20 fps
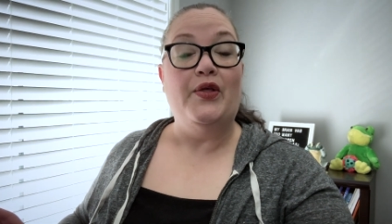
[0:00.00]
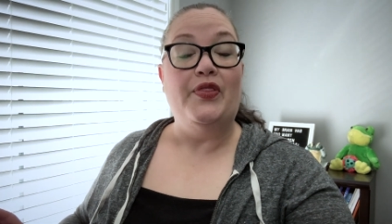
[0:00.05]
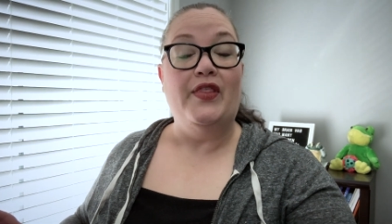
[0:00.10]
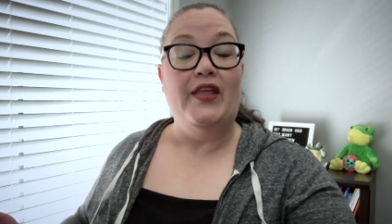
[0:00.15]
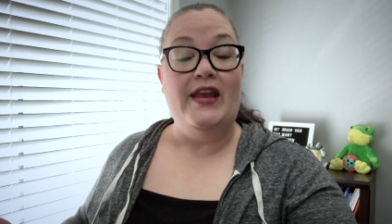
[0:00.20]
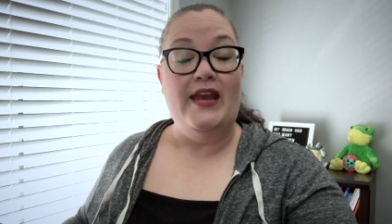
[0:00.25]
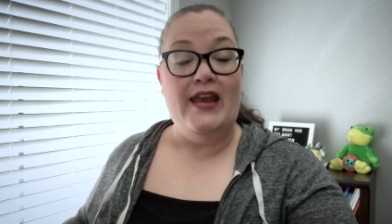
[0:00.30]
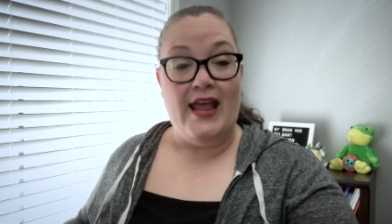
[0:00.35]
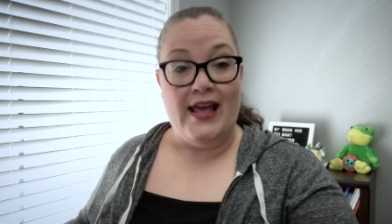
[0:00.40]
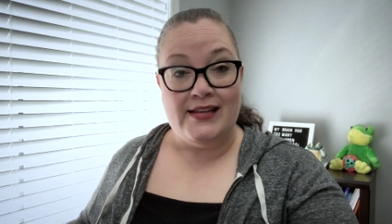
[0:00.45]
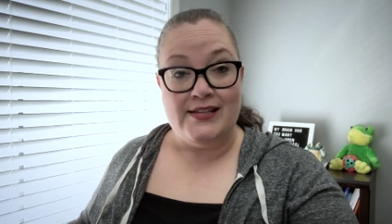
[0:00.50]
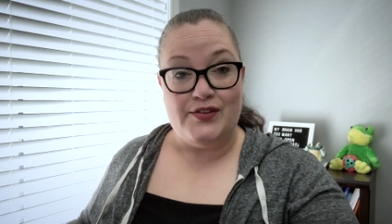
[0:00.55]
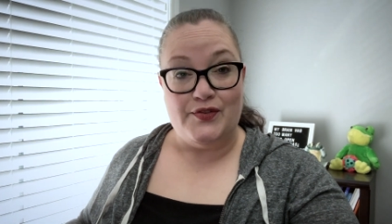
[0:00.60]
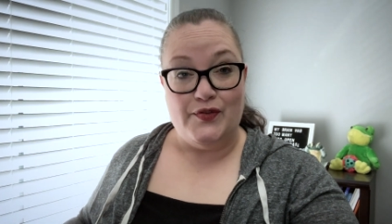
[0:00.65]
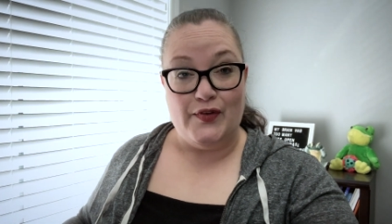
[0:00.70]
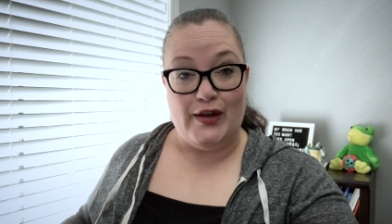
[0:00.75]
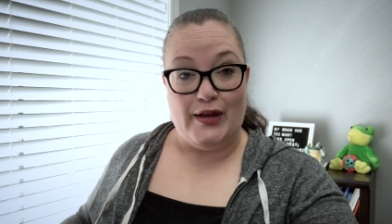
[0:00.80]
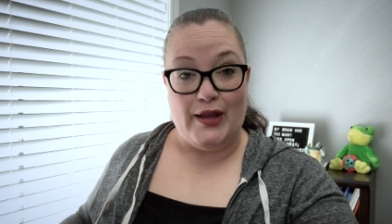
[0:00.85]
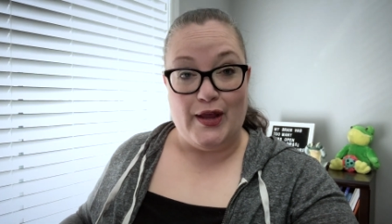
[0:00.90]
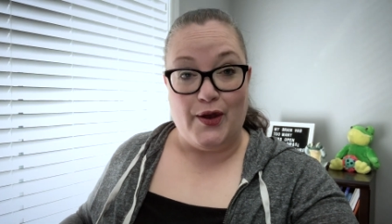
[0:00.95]
the next
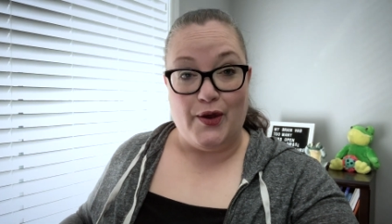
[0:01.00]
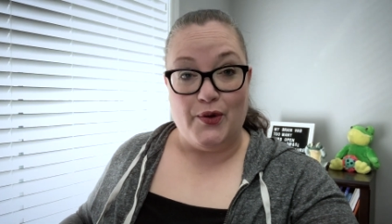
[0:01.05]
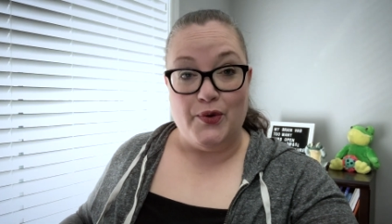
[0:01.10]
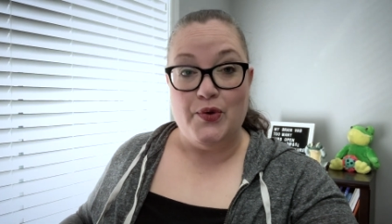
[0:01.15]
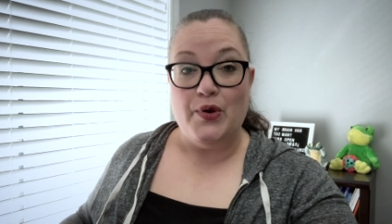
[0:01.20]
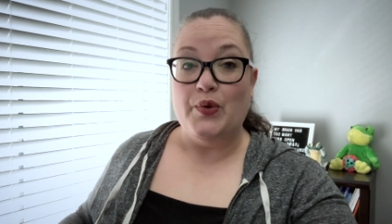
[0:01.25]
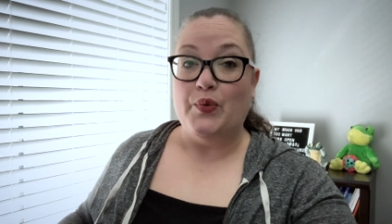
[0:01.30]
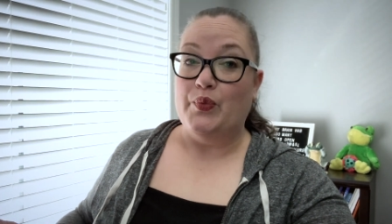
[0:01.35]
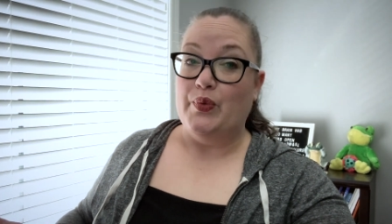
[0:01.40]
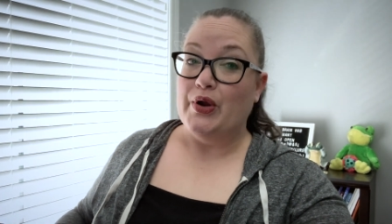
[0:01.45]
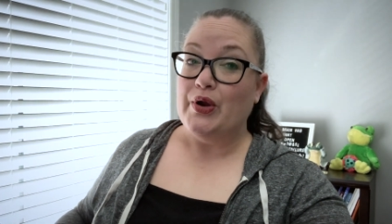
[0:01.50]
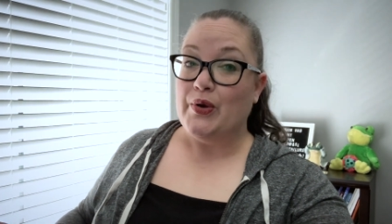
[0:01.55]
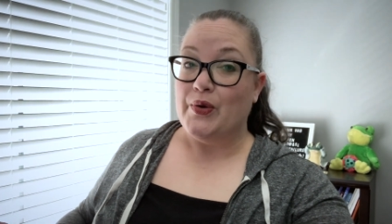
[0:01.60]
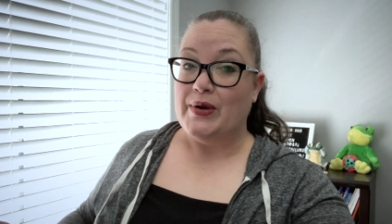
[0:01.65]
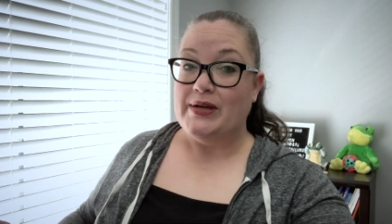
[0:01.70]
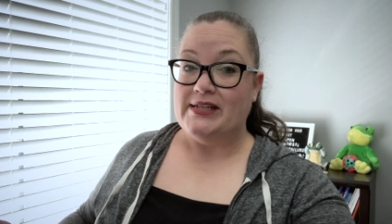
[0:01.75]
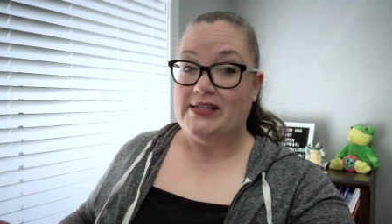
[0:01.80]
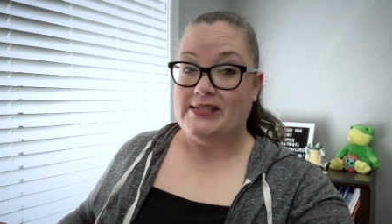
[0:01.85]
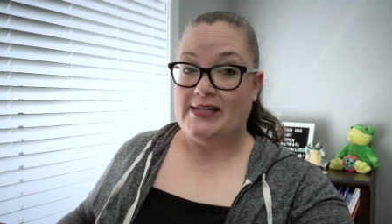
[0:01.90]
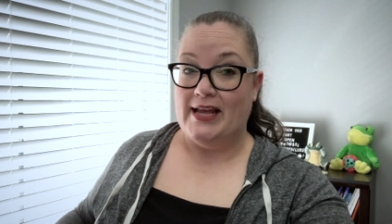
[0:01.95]
video, we're
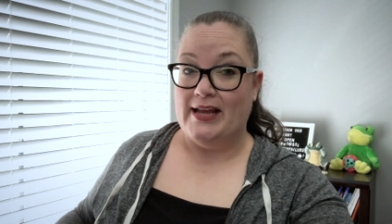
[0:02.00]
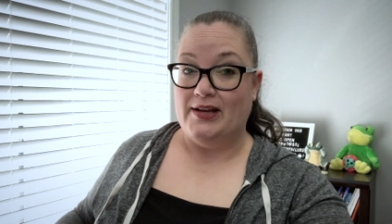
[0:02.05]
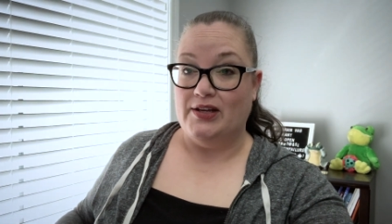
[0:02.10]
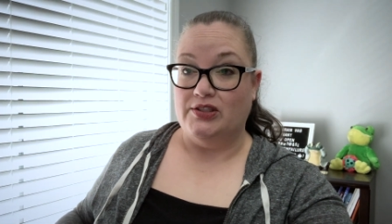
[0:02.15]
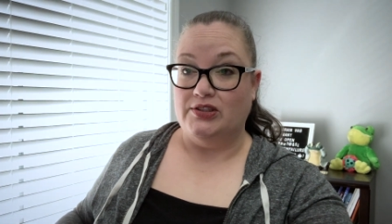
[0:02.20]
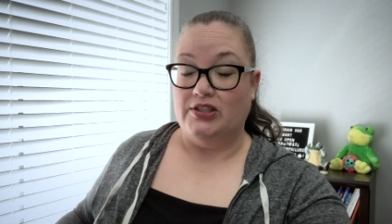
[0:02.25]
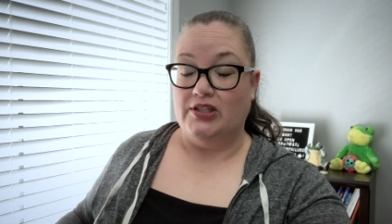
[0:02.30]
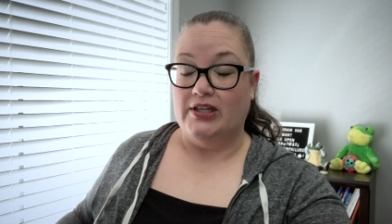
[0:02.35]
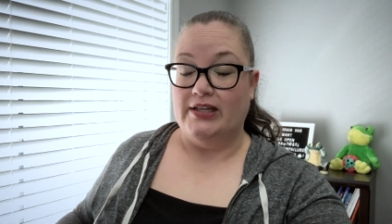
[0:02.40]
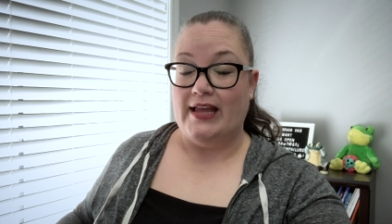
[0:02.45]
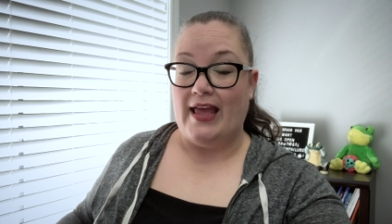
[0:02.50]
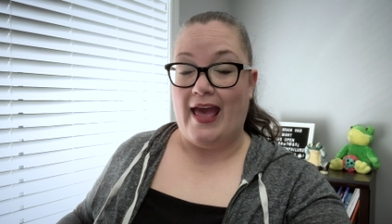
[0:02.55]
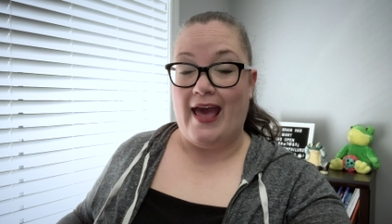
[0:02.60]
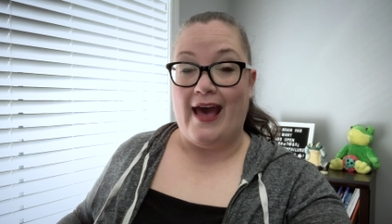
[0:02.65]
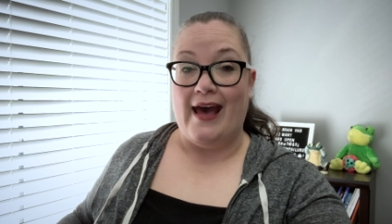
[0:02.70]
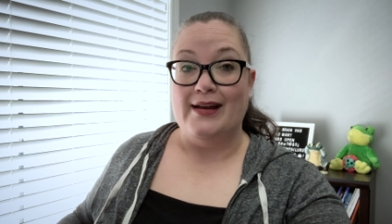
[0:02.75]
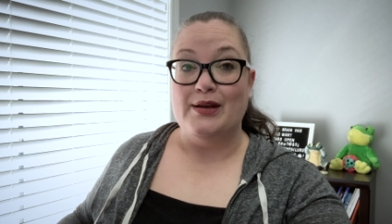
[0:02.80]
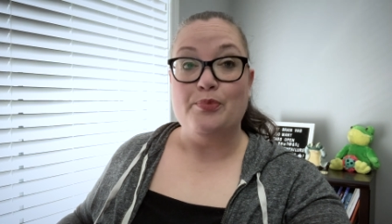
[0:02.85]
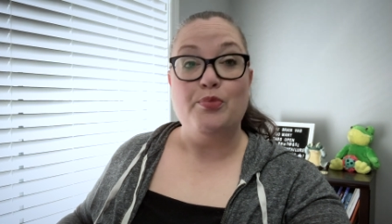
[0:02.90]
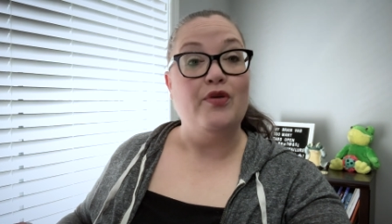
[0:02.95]
going to take a look
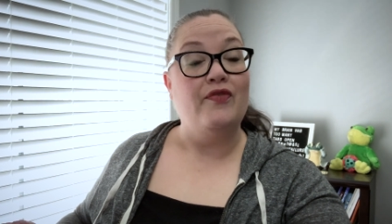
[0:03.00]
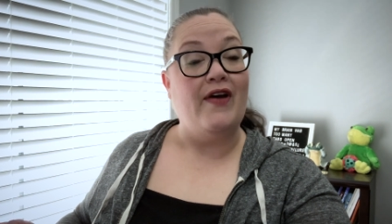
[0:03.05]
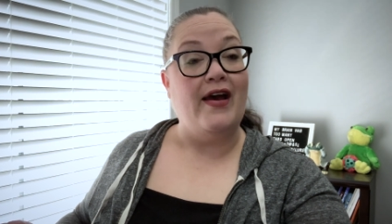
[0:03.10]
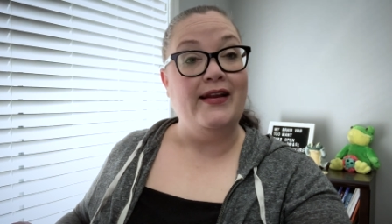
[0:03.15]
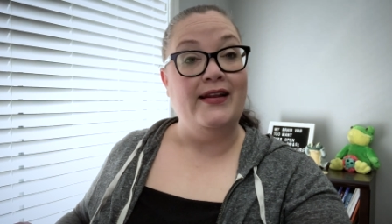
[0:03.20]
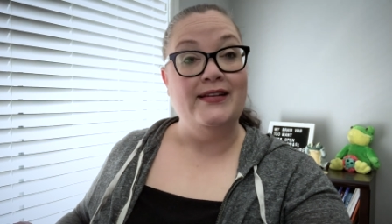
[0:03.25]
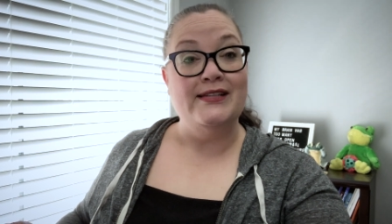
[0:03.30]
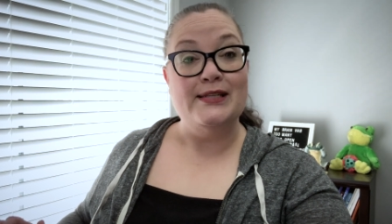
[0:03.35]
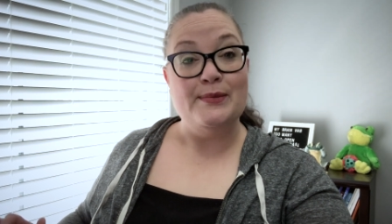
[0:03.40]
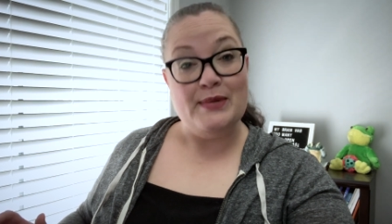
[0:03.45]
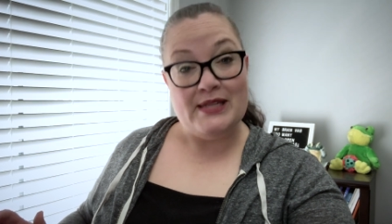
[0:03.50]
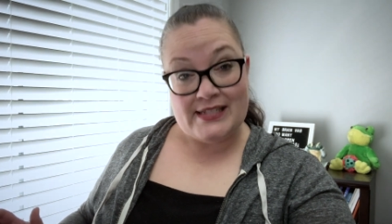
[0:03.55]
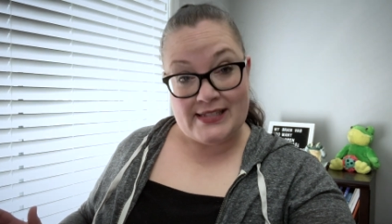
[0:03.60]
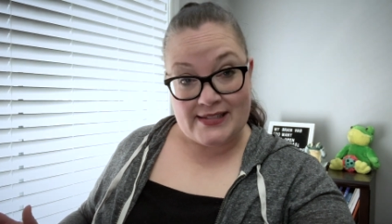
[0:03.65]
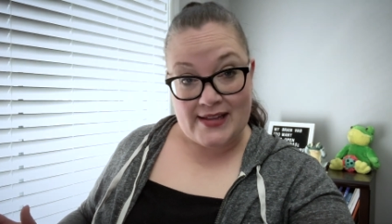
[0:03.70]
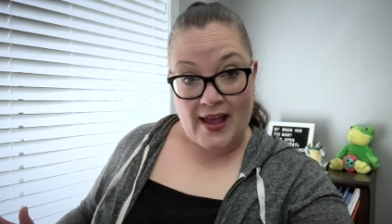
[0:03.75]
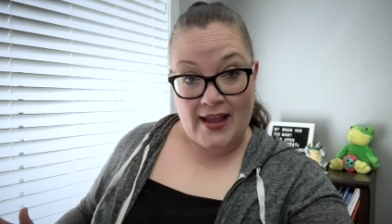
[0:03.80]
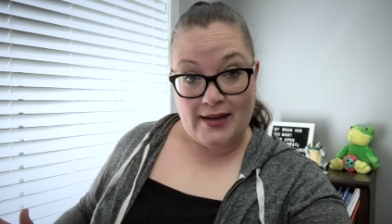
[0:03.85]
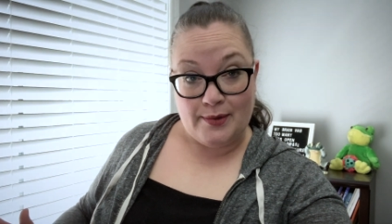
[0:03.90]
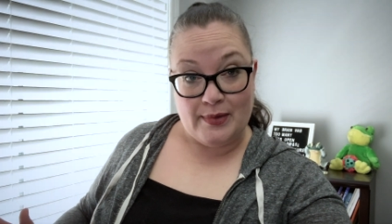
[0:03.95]
at providing some
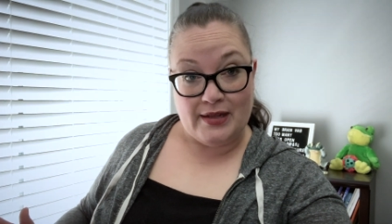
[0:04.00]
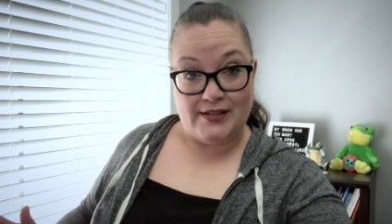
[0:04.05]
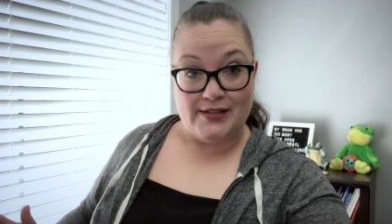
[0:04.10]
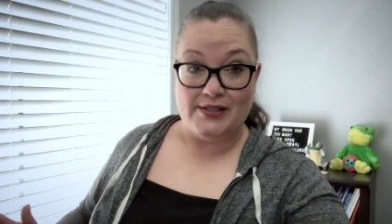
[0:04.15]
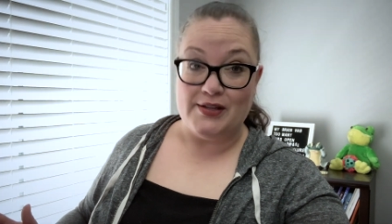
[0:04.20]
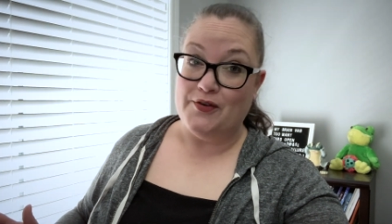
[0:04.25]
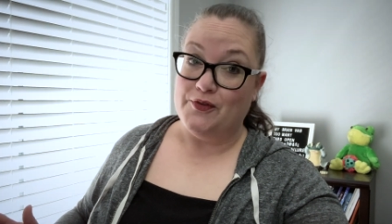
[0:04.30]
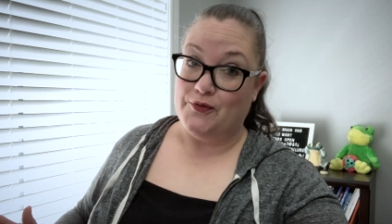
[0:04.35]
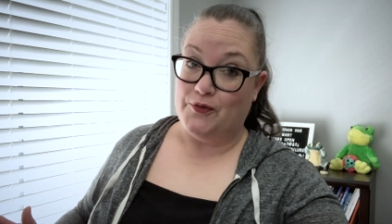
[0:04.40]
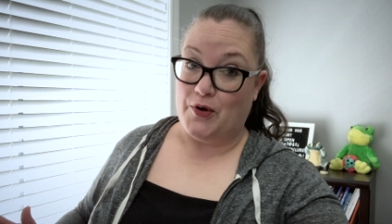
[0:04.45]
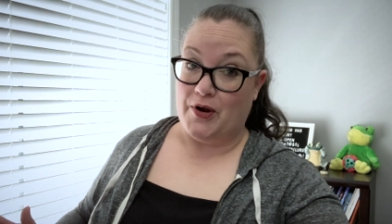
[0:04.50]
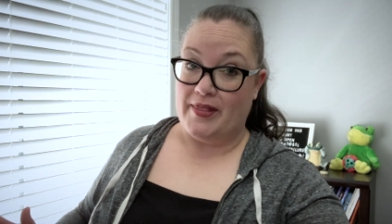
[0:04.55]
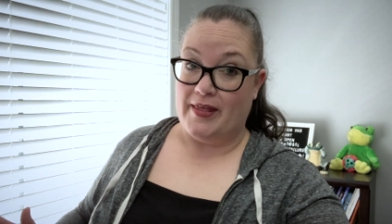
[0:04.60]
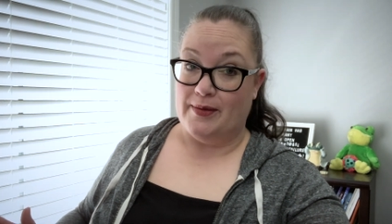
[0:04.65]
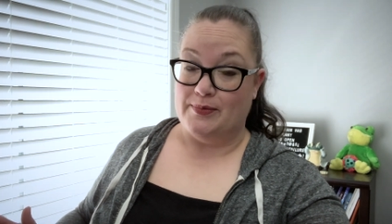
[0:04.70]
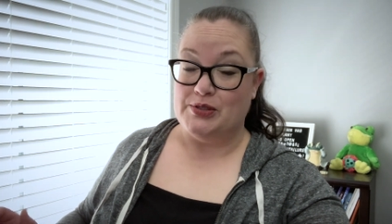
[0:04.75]
assignments for them.